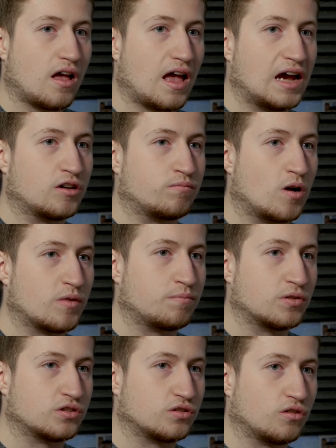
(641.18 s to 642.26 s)
I would probably
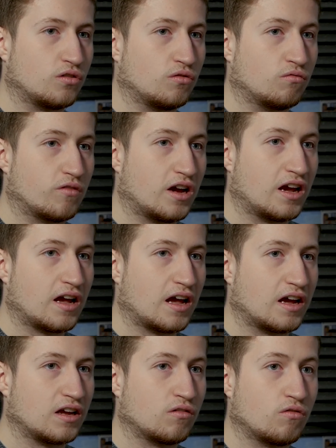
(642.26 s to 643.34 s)
pursue where
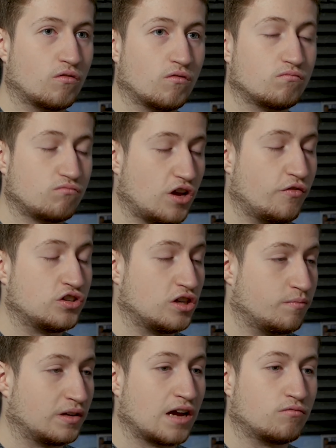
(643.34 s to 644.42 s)
I originally
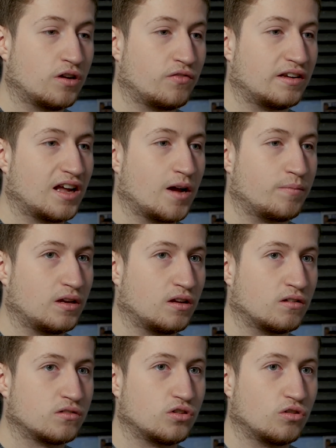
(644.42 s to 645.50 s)
began with, and that'd be
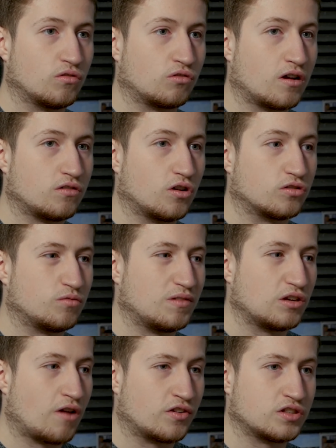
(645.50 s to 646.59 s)
to be a
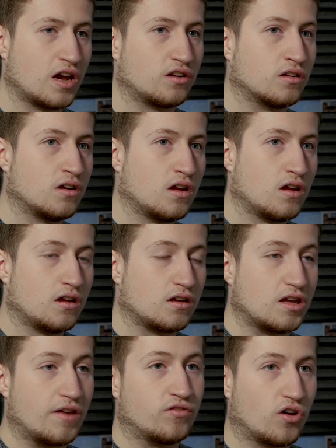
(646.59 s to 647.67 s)
graphic designer.
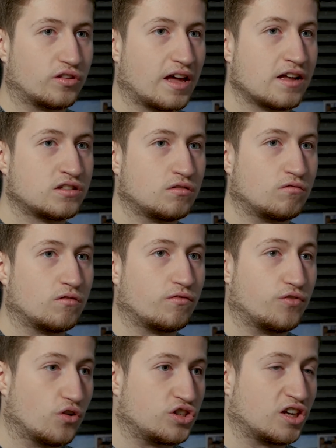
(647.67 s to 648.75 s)
If not that,
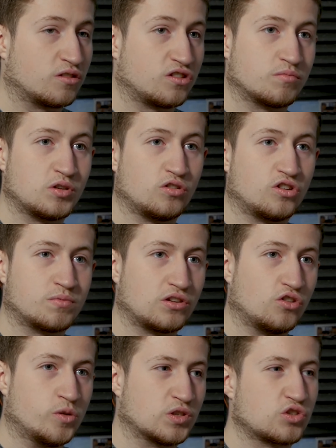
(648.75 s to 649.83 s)
fortunately, because my
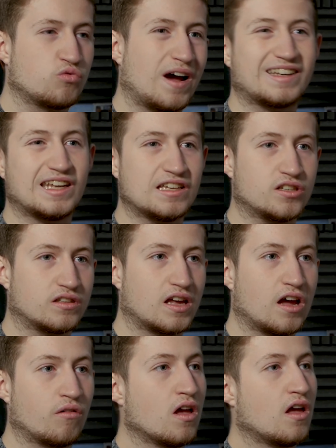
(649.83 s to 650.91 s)
YouTube is quite decent
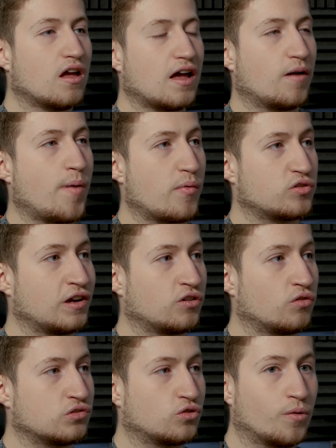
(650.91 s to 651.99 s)
now, I'll probably try and go
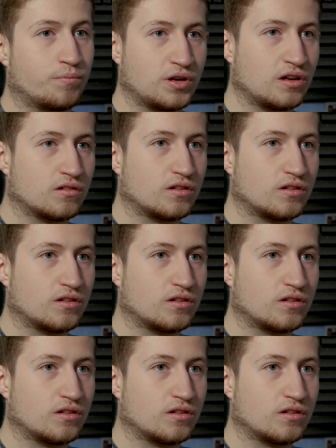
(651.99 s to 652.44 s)
into a company.